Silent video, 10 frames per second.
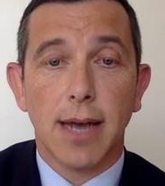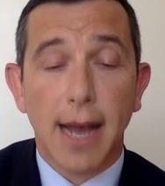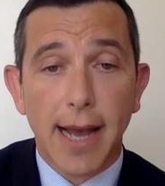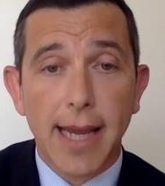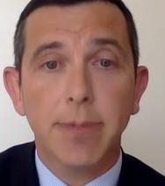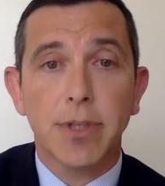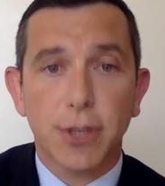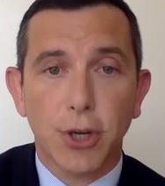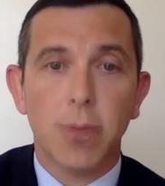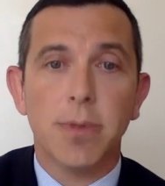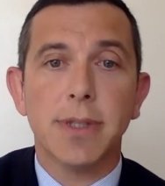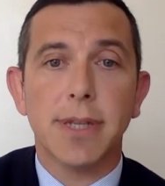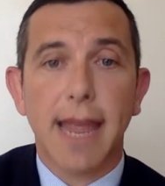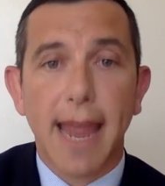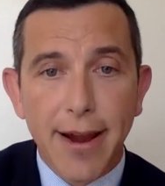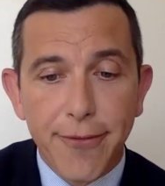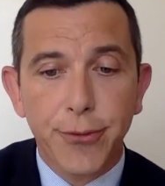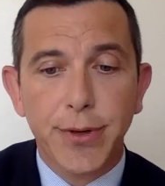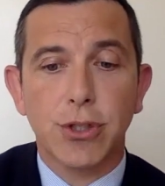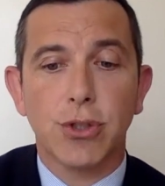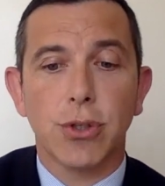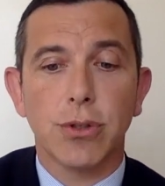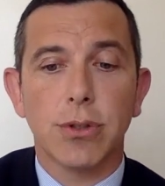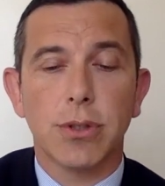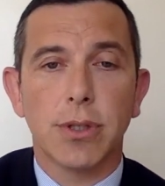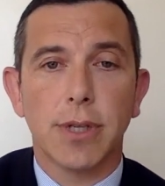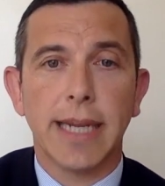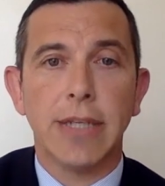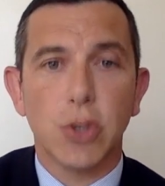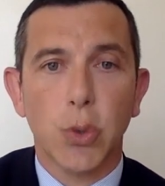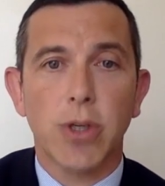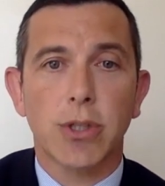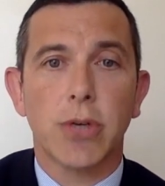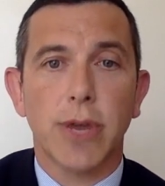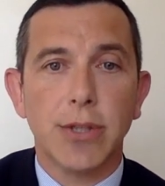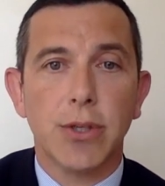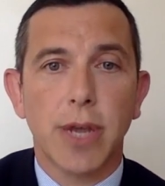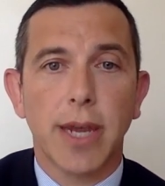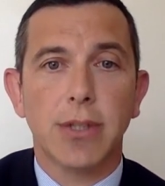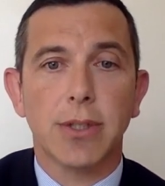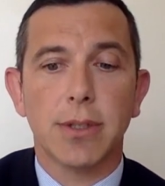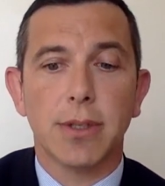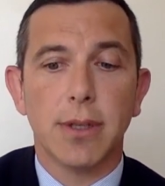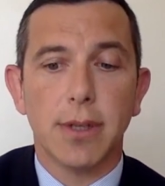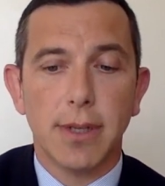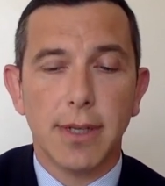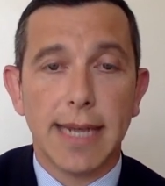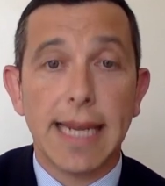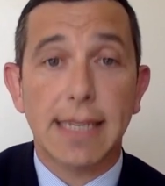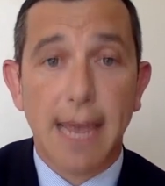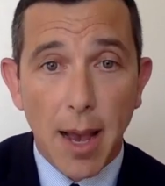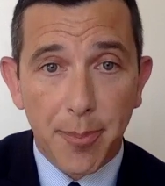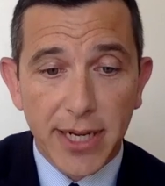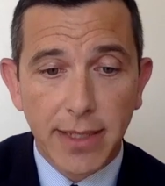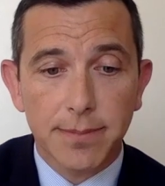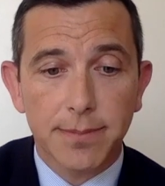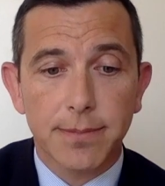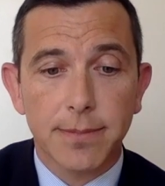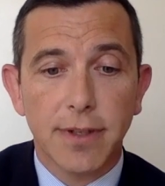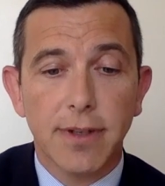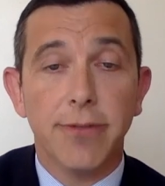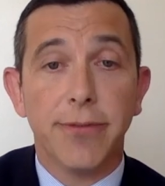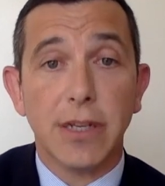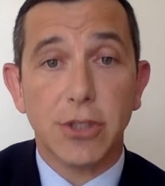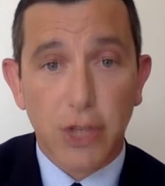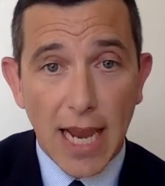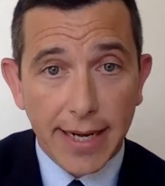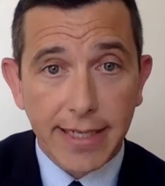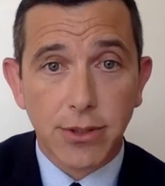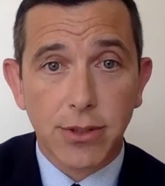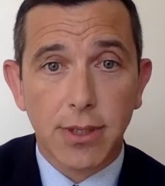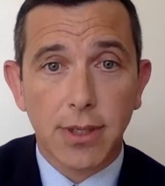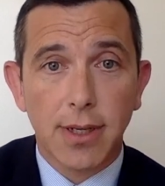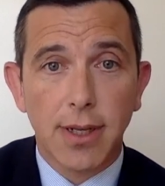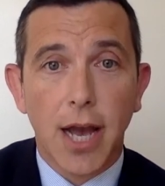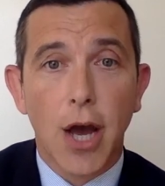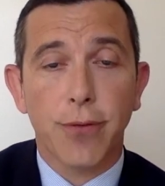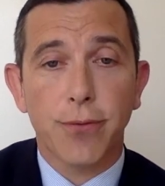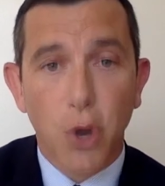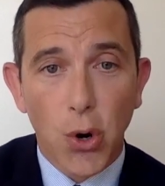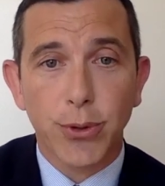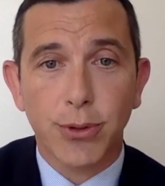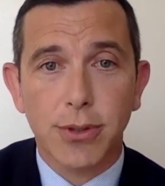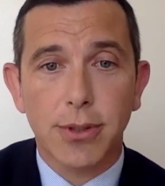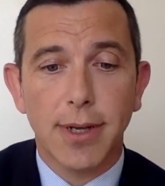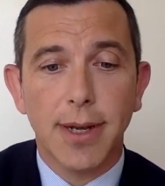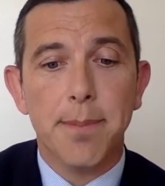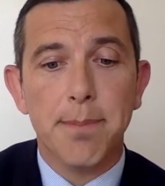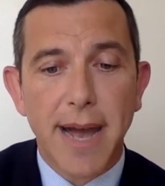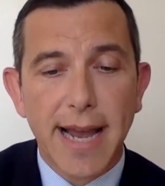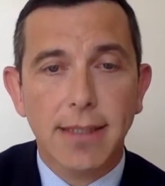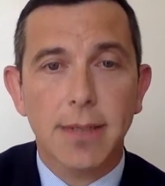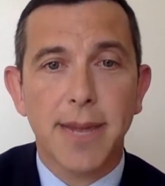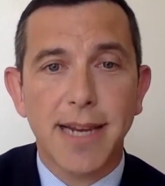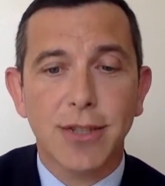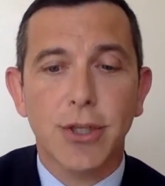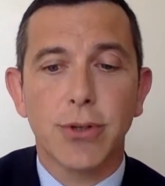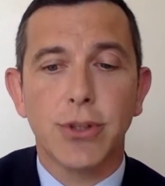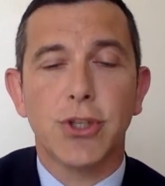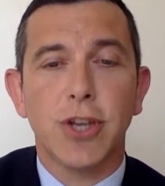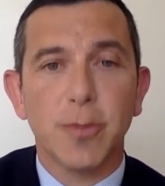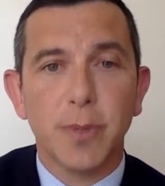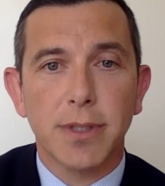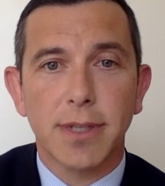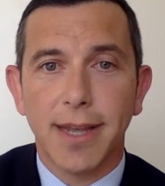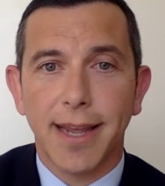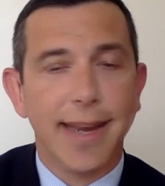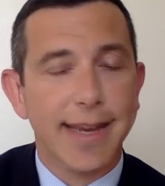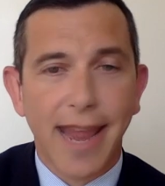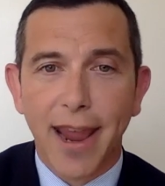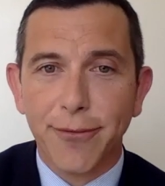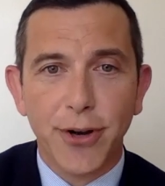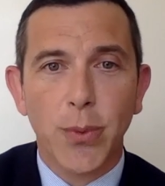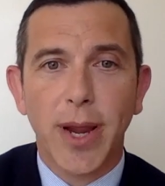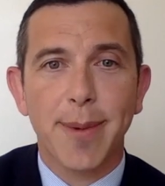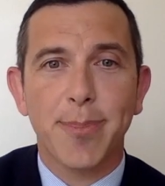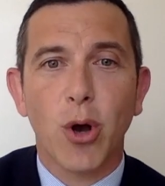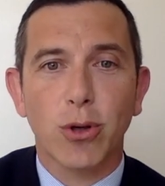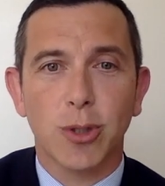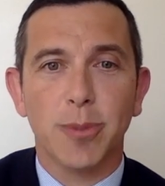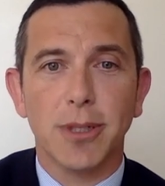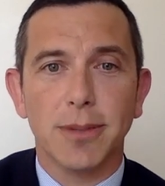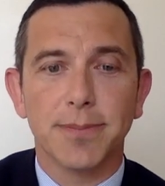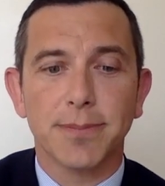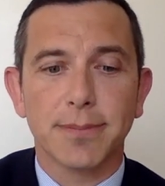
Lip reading: I am determined that every student enjoys her education, is happy, feels challenged, and of course, maximizes her achievement in every way possible.